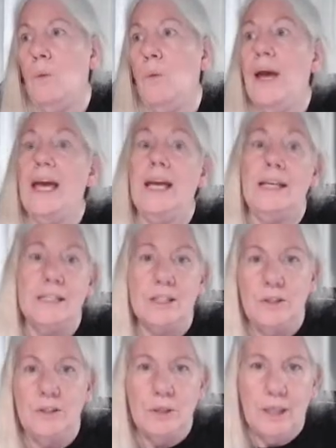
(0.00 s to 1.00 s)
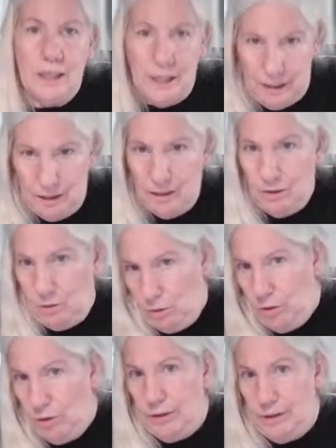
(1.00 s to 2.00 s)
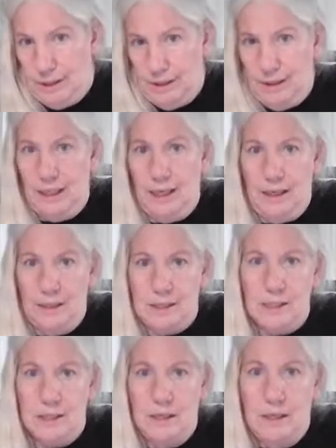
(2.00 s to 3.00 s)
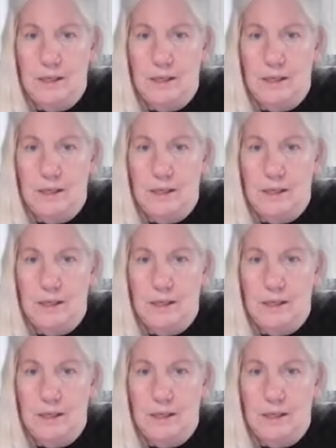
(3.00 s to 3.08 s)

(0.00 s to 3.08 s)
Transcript: wait until you can get all the things.